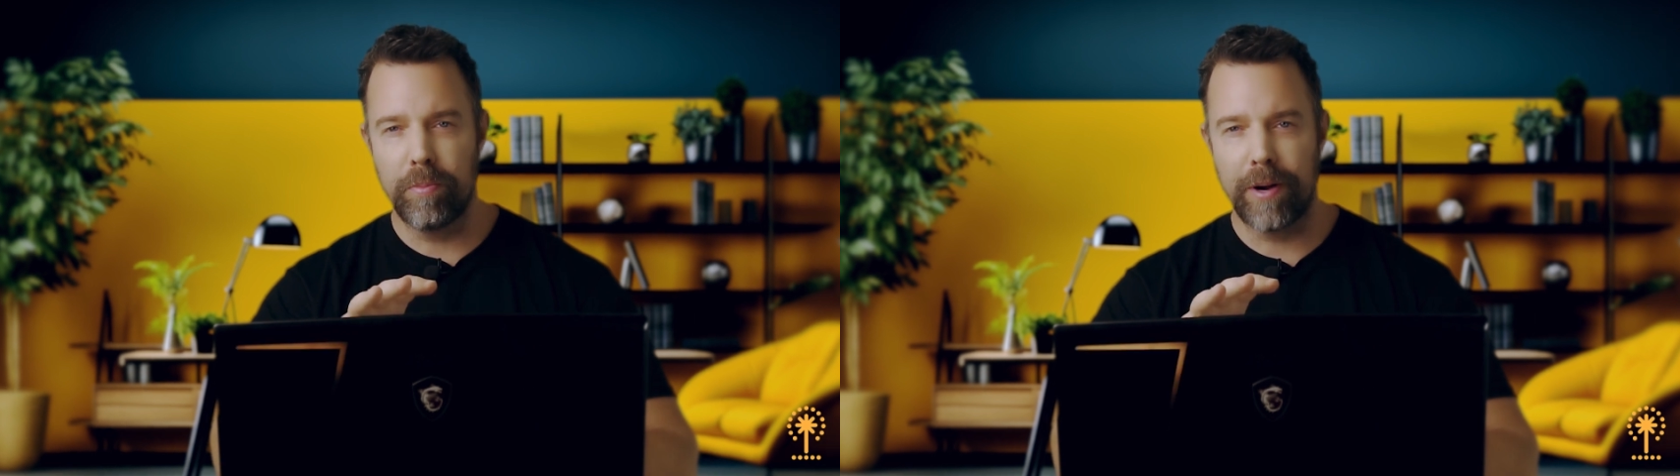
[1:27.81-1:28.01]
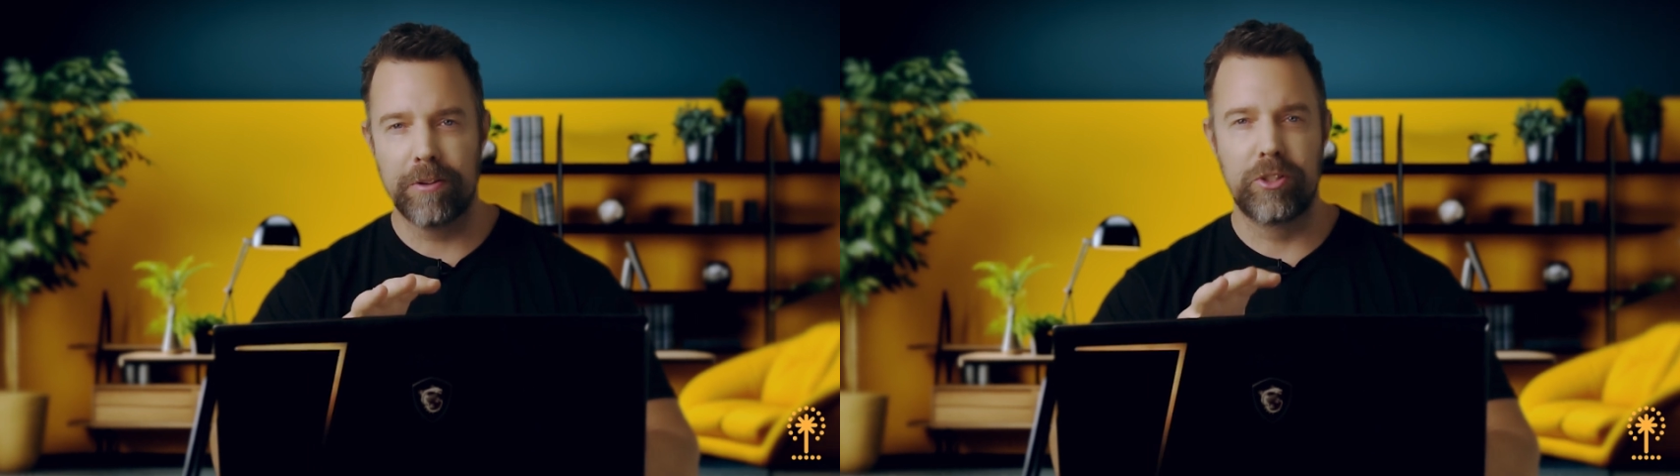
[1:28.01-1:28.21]

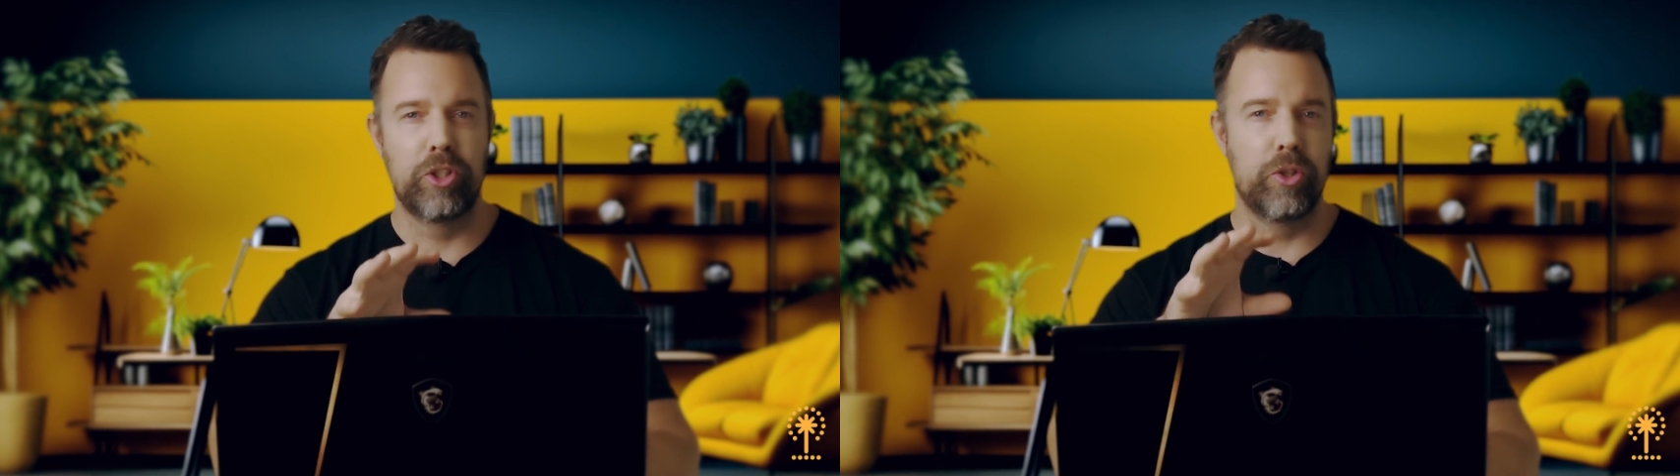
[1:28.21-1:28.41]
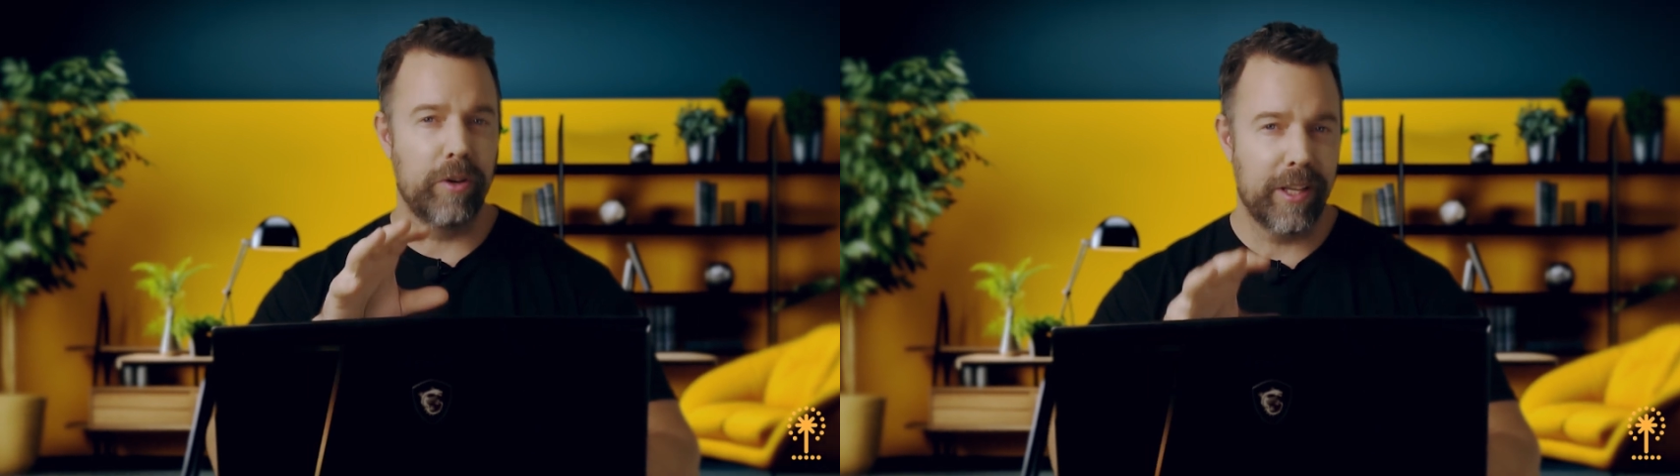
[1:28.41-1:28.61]

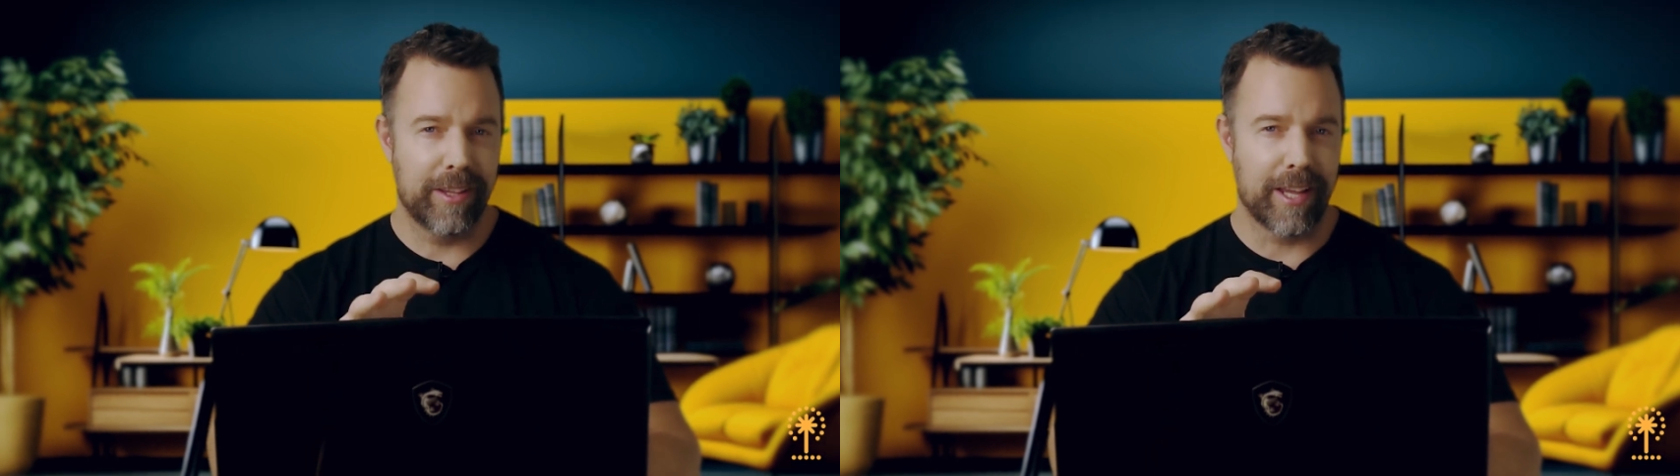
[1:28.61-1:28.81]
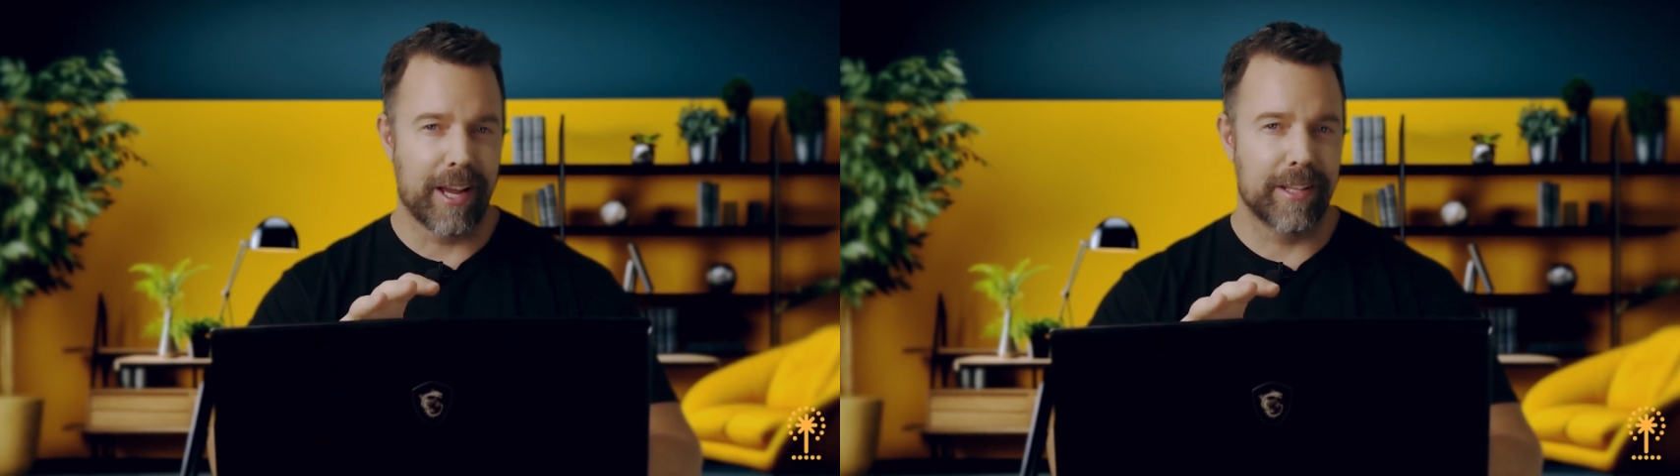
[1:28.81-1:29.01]
about
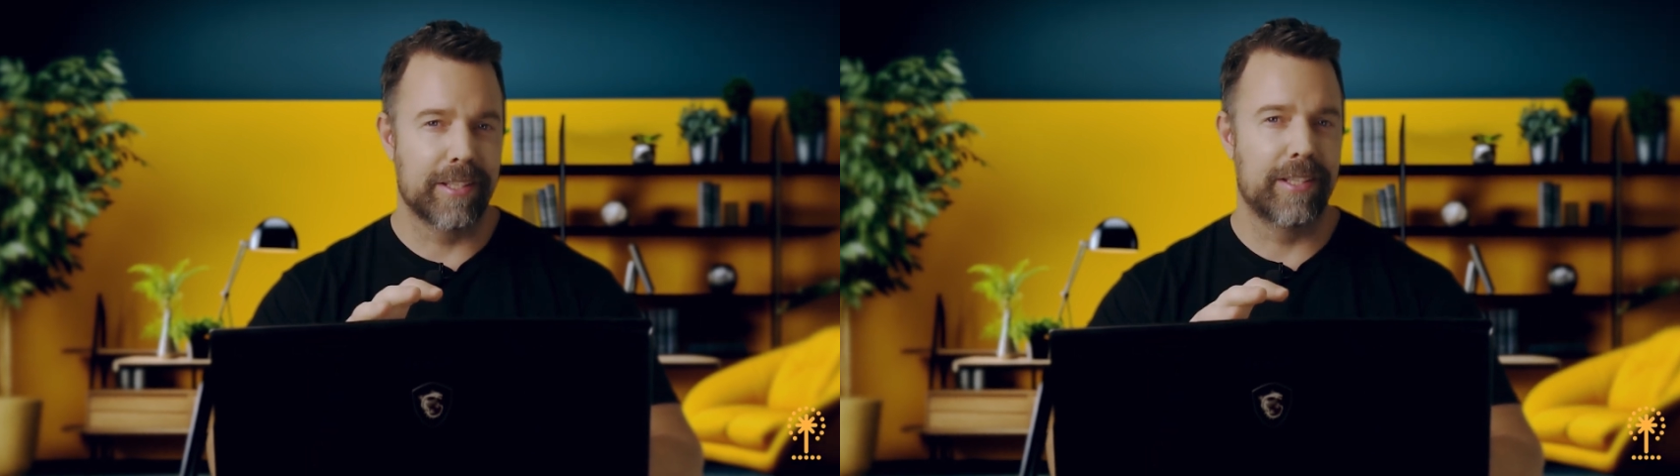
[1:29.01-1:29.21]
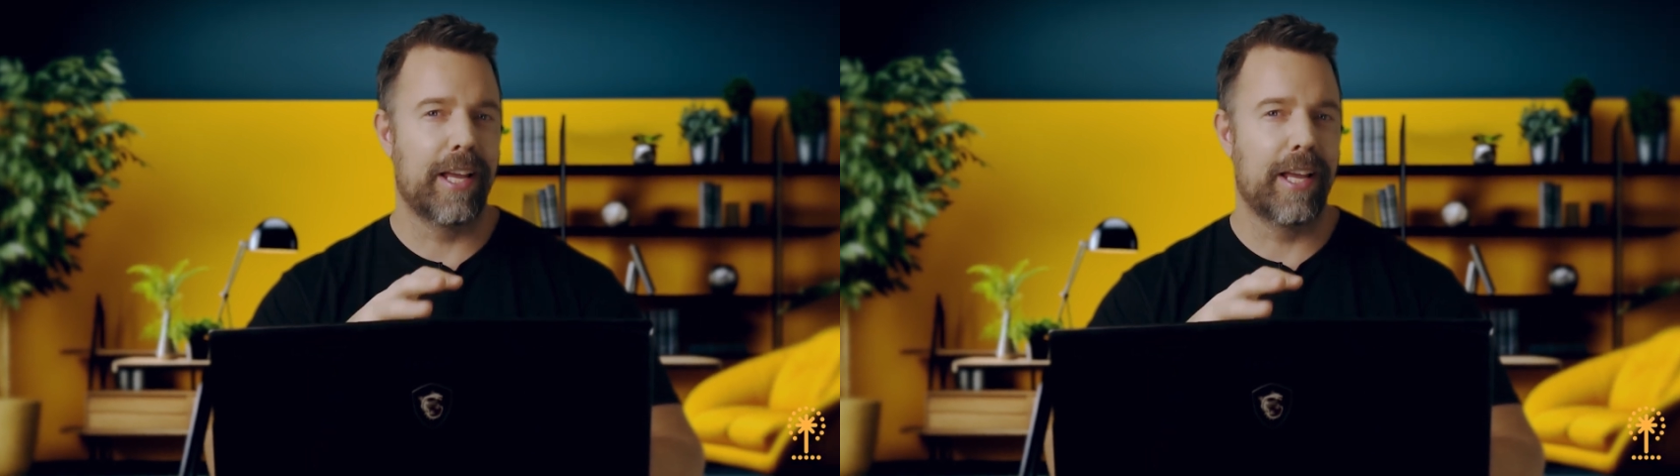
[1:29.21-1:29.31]
doing that,